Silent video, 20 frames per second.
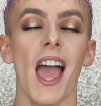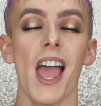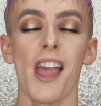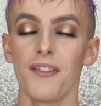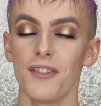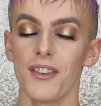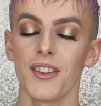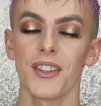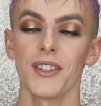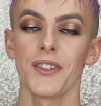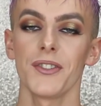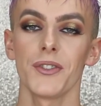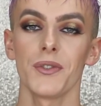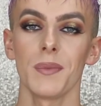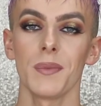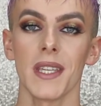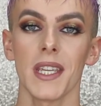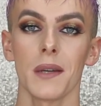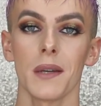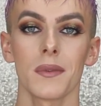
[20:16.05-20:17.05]
everything to
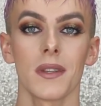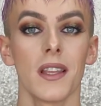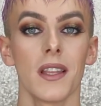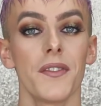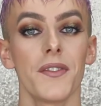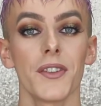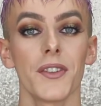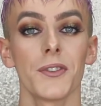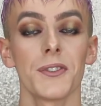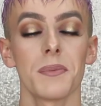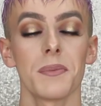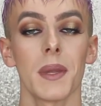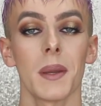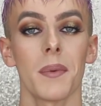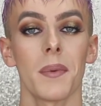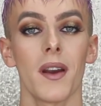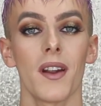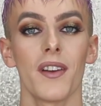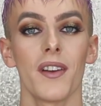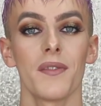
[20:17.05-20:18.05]
me. I would love for you to be a
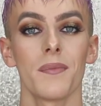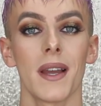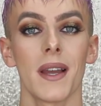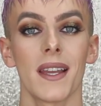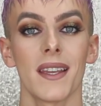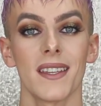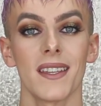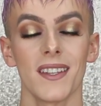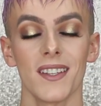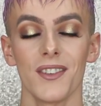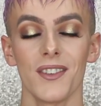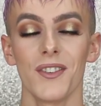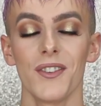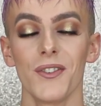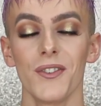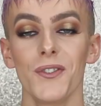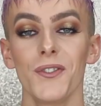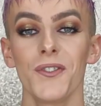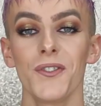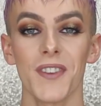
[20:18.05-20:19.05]
part of my
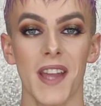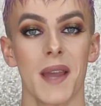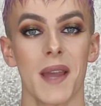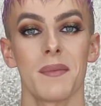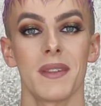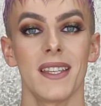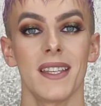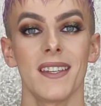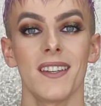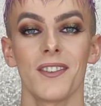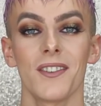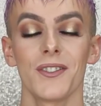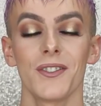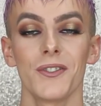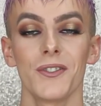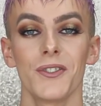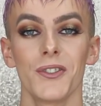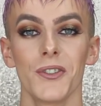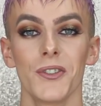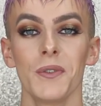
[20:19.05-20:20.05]
new family on
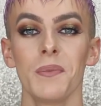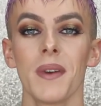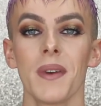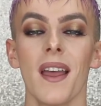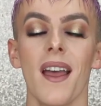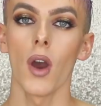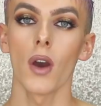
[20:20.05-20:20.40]
YouTube.